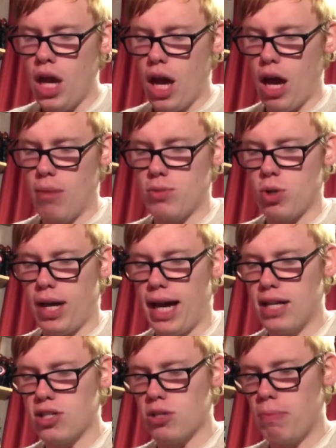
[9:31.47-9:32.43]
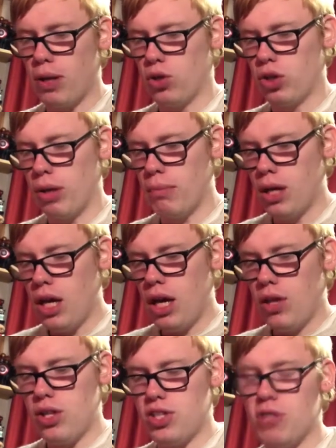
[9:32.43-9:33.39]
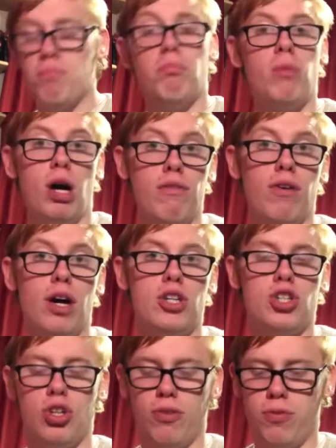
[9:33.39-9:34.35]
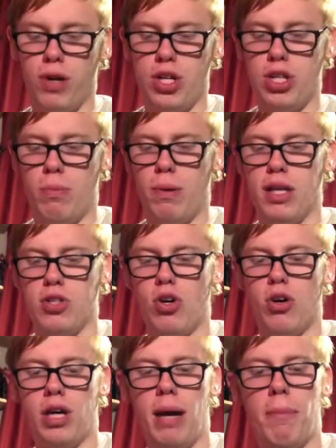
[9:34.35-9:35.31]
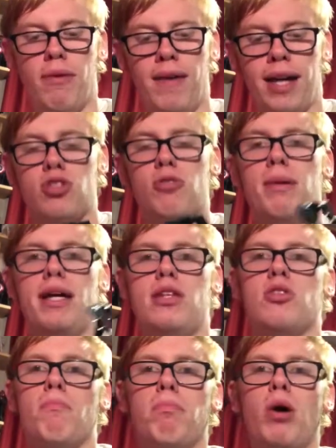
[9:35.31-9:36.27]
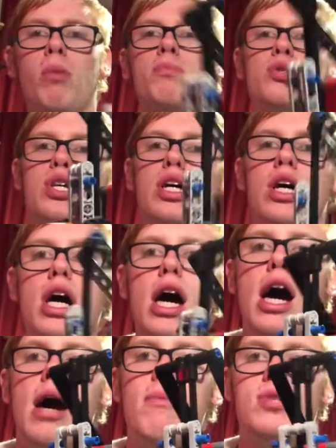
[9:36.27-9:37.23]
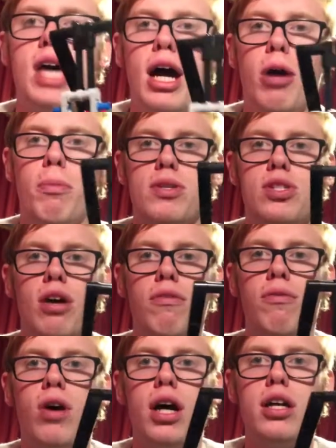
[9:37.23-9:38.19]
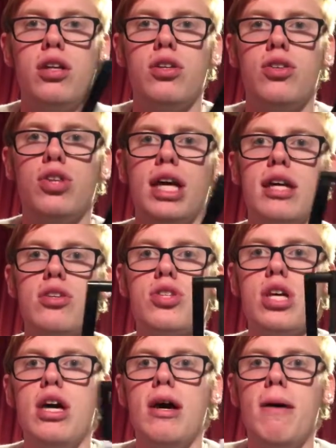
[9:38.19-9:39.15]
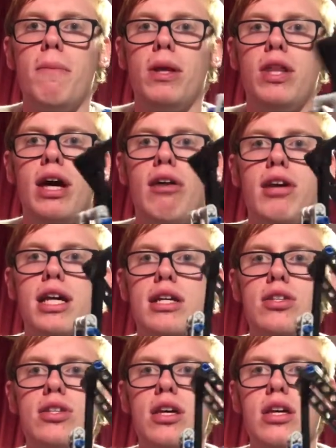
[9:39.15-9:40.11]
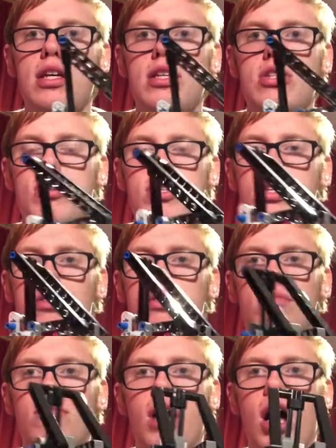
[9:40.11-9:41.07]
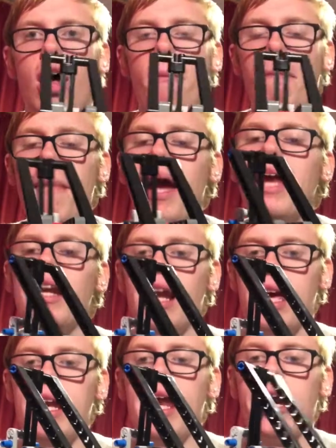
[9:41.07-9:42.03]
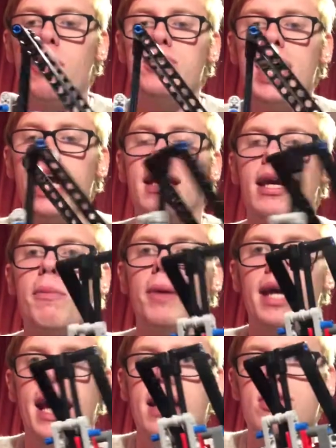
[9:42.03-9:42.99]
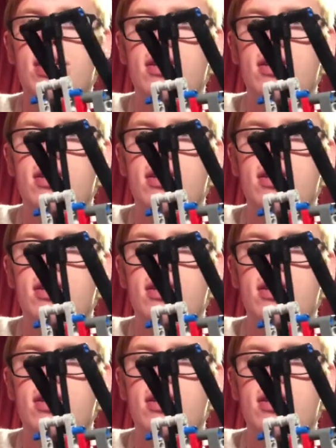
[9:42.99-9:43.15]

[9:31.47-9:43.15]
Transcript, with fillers: Um, so I had to build them. This is my version of free shipping. It's got a couple of extra bits and bobs um, to help itself right and things. But there it is. So it's mainly Lego Technic, but it has